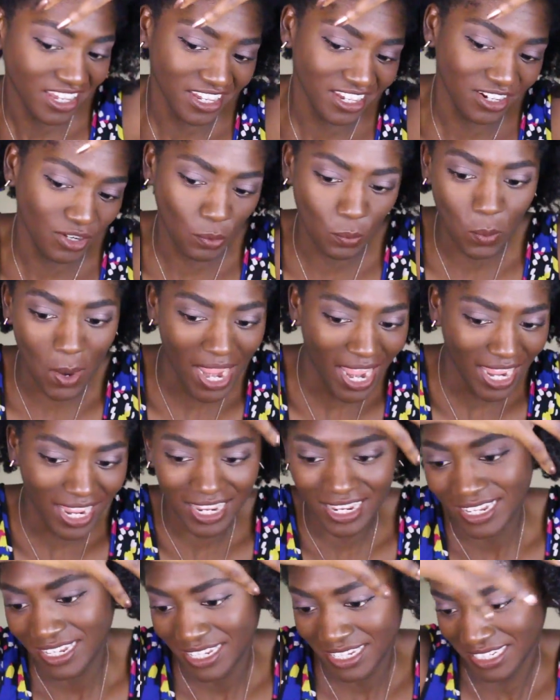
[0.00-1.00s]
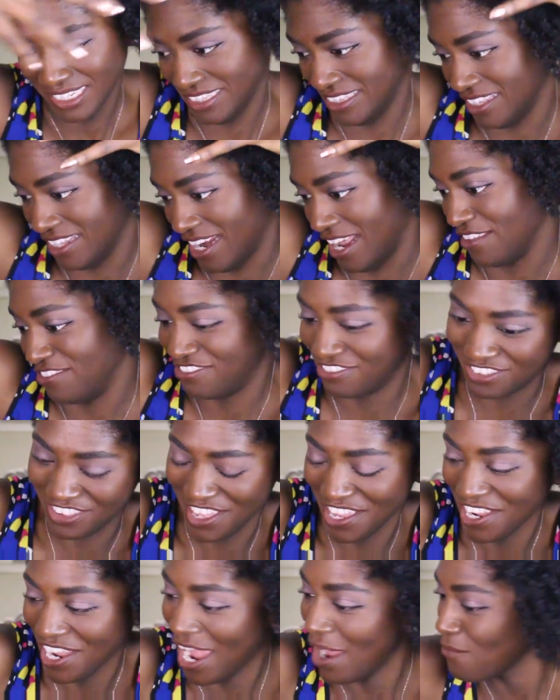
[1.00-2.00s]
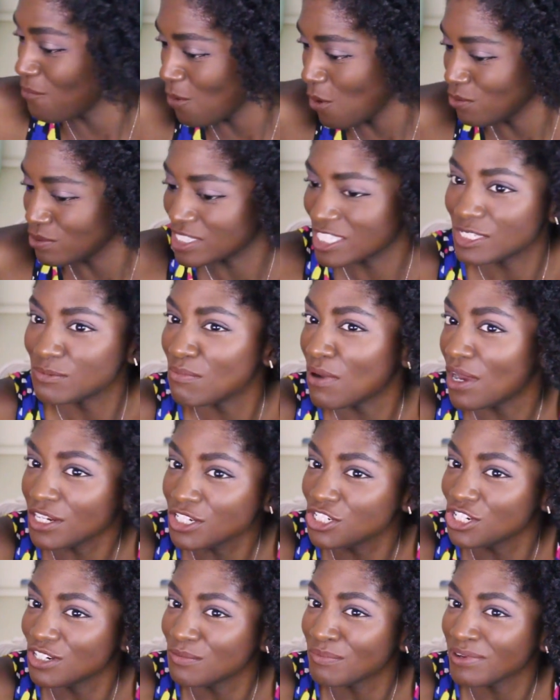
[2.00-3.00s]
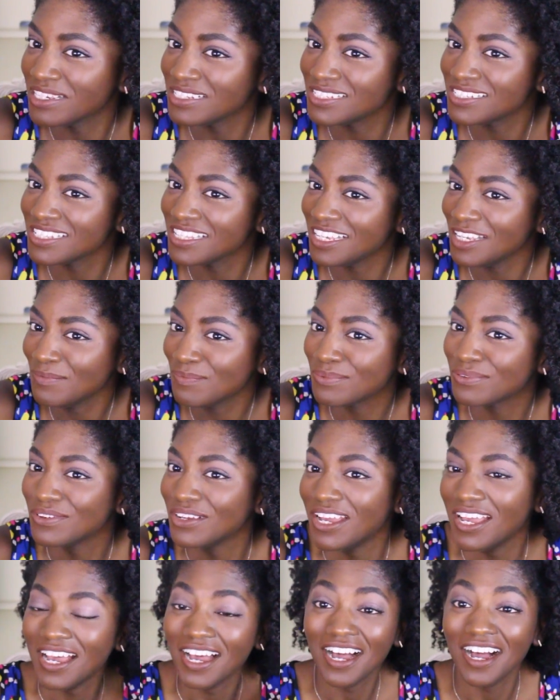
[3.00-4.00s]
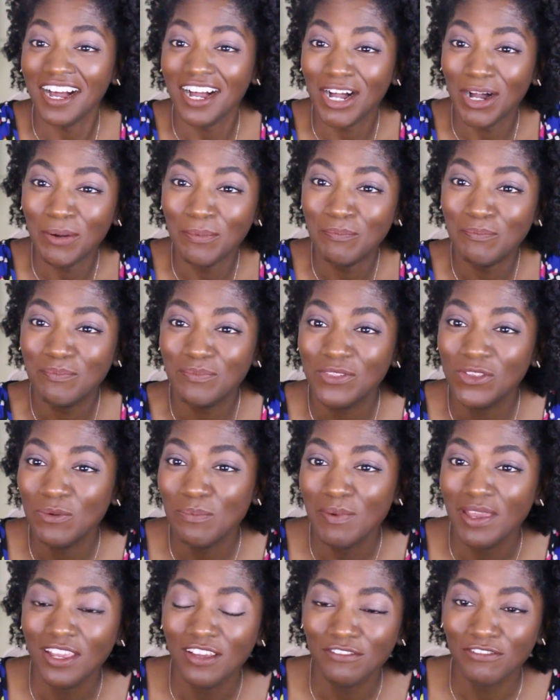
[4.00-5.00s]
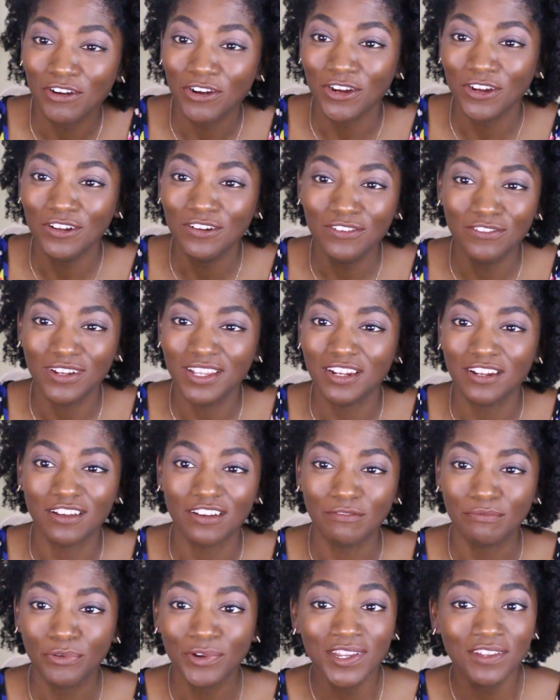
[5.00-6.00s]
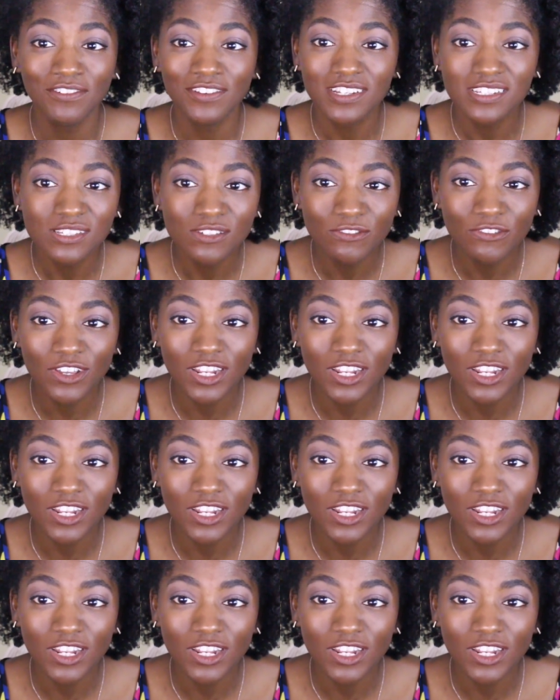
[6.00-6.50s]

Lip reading: in a way that I think I won't smush in my sleep. You may have heard in a previous